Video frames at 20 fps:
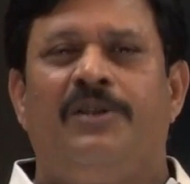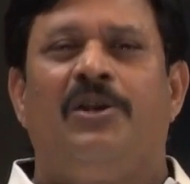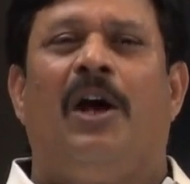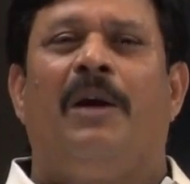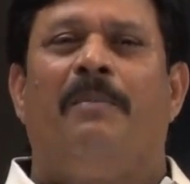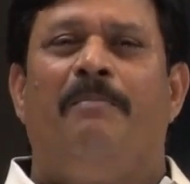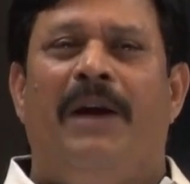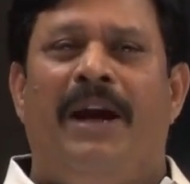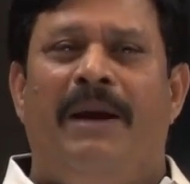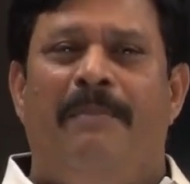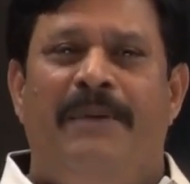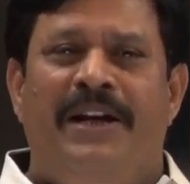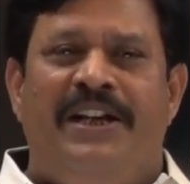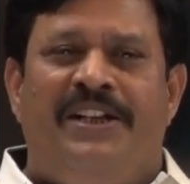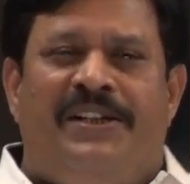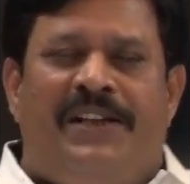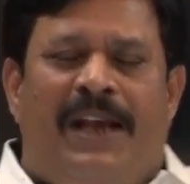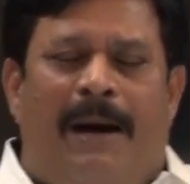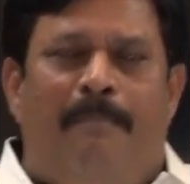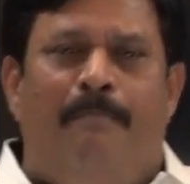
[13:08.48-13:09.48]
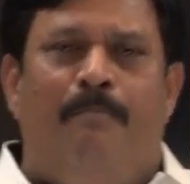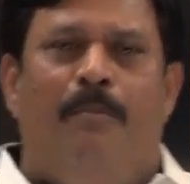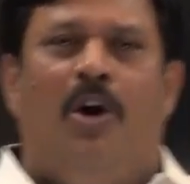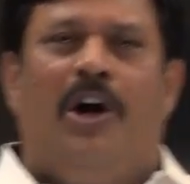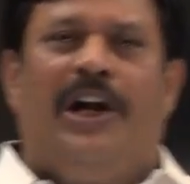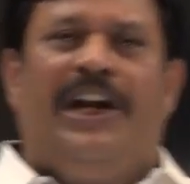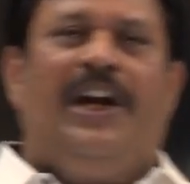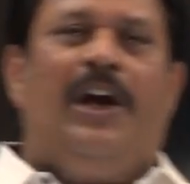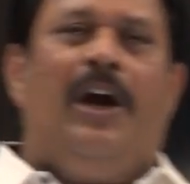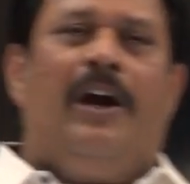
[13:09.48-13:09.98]
or maybe some
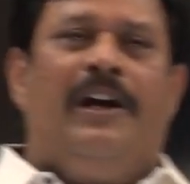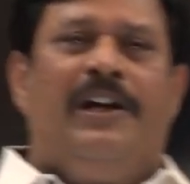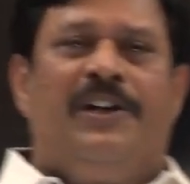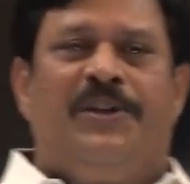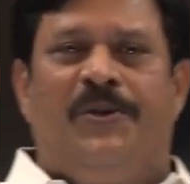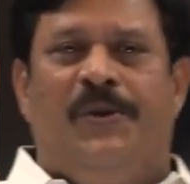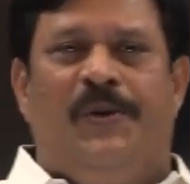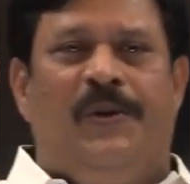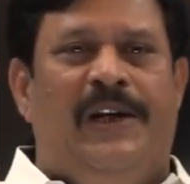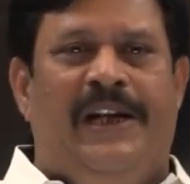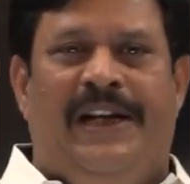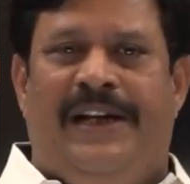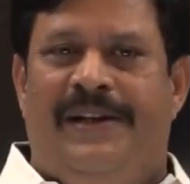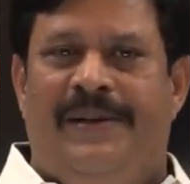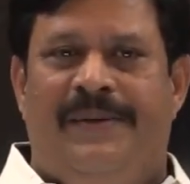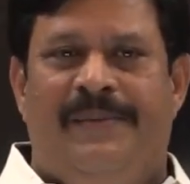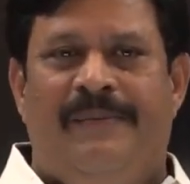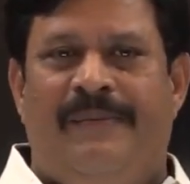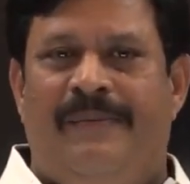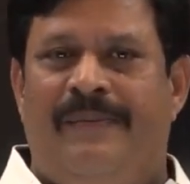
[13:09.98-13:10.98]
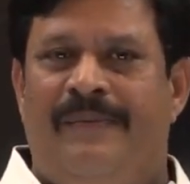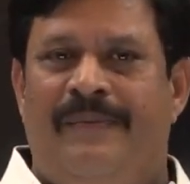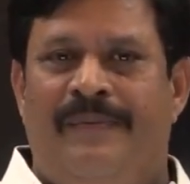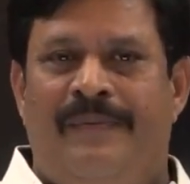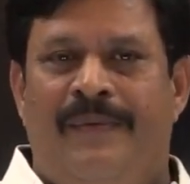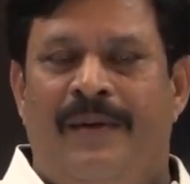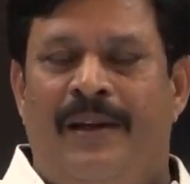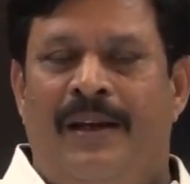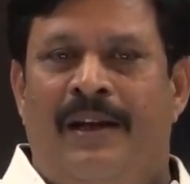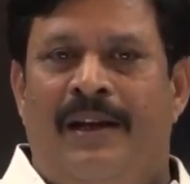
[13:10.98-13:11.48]
body corners only.
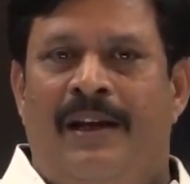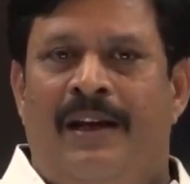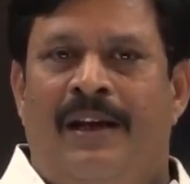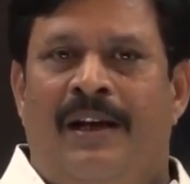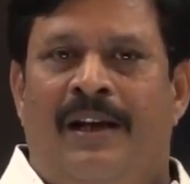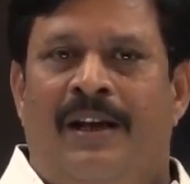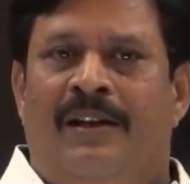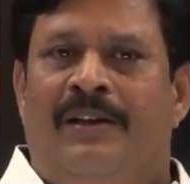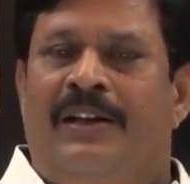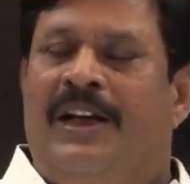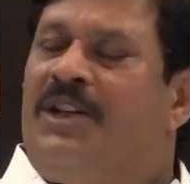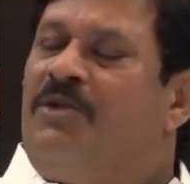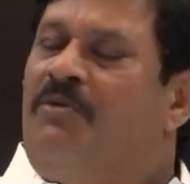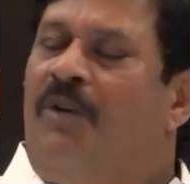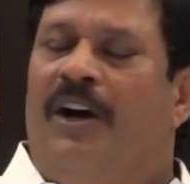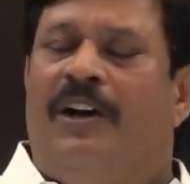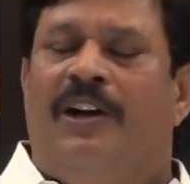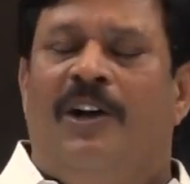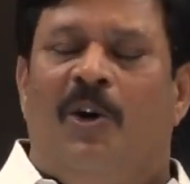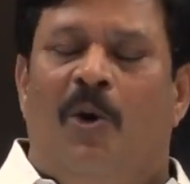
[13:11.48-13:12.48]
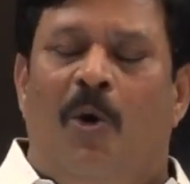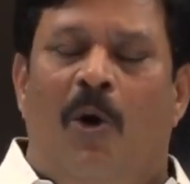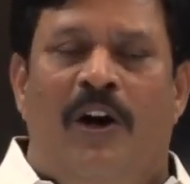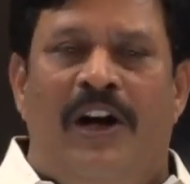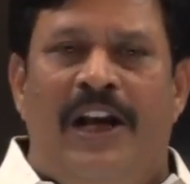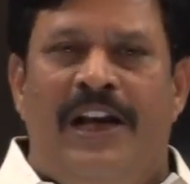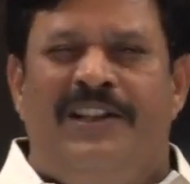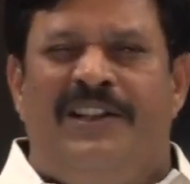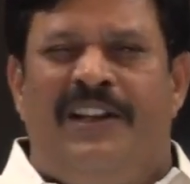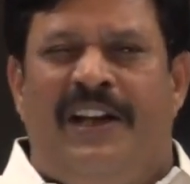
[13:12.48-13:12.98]
That is what are
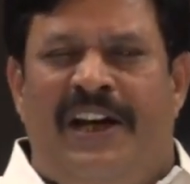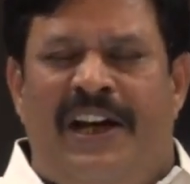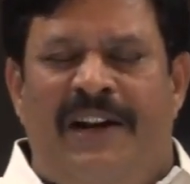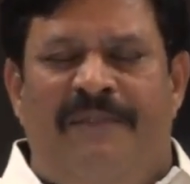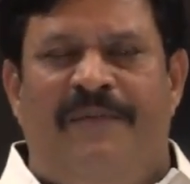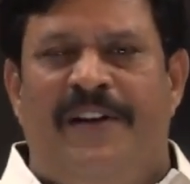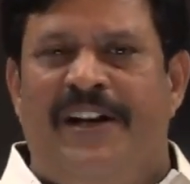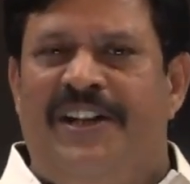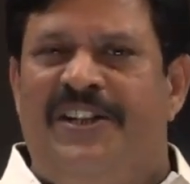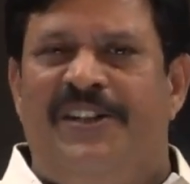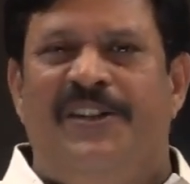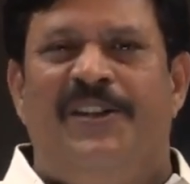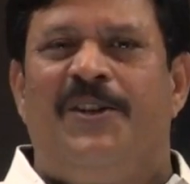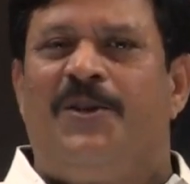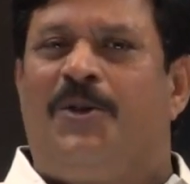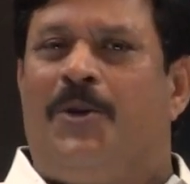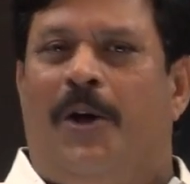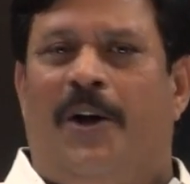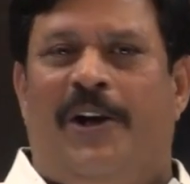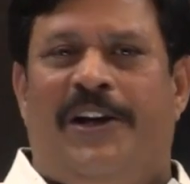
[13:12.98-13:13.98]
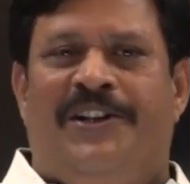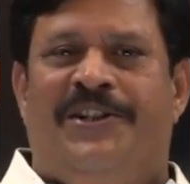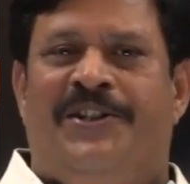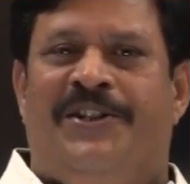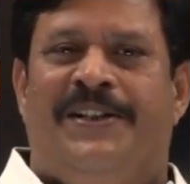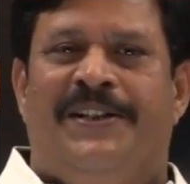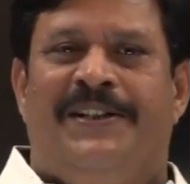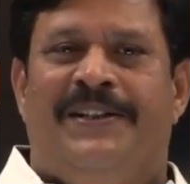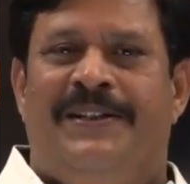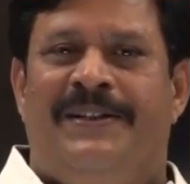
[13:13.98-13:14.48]
called as the defects in the
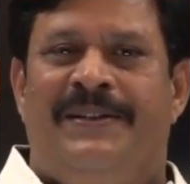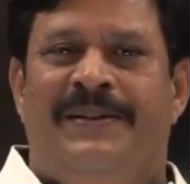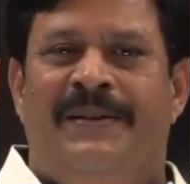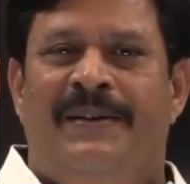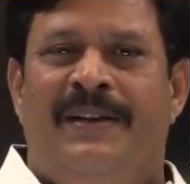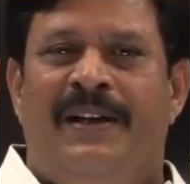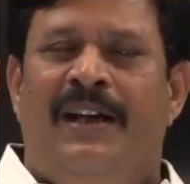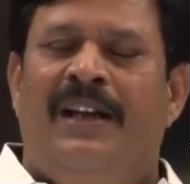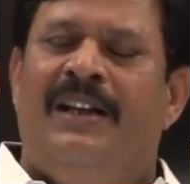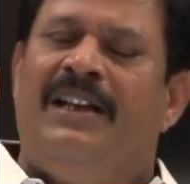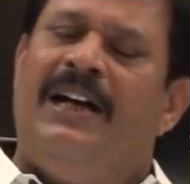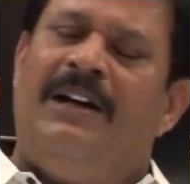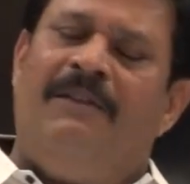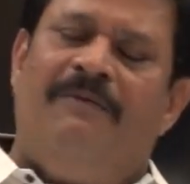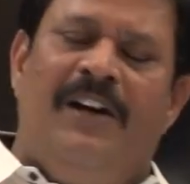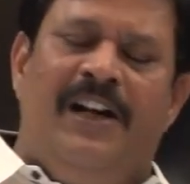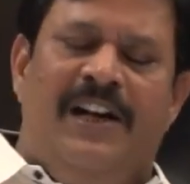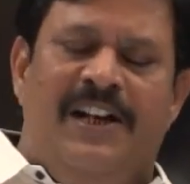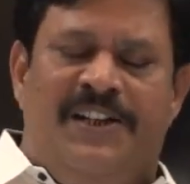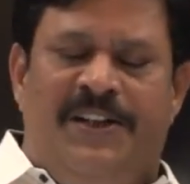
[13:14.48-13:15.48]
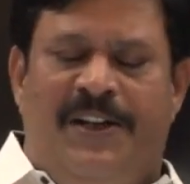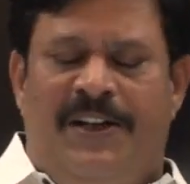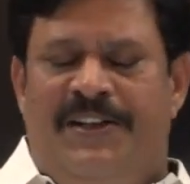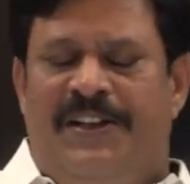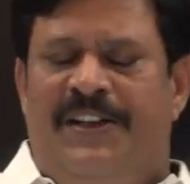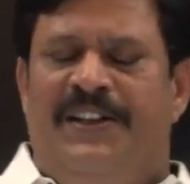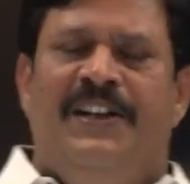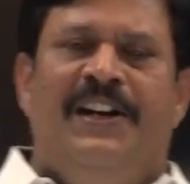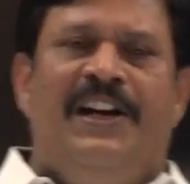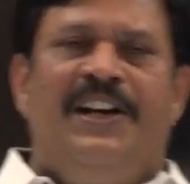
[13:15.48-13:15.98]
solids. That we will discuss
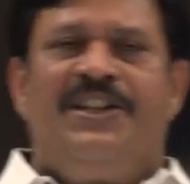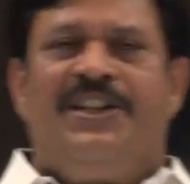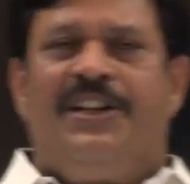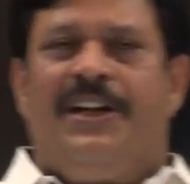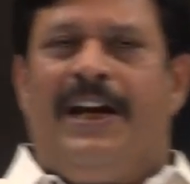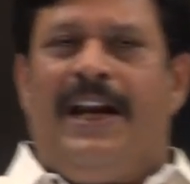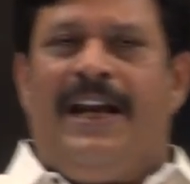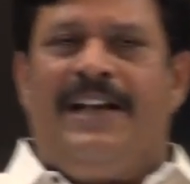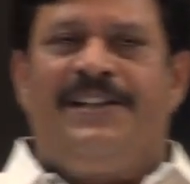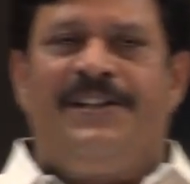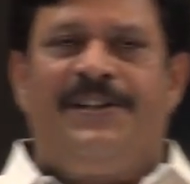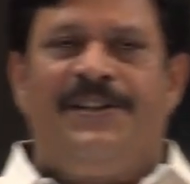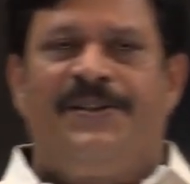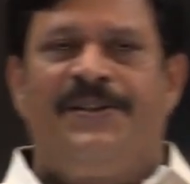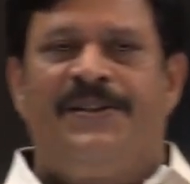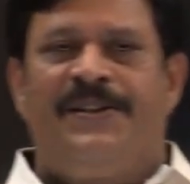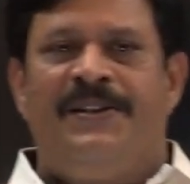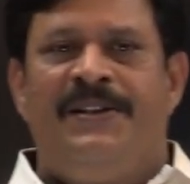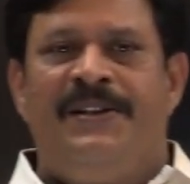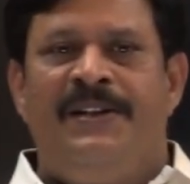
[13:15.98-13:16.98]
in the next classes.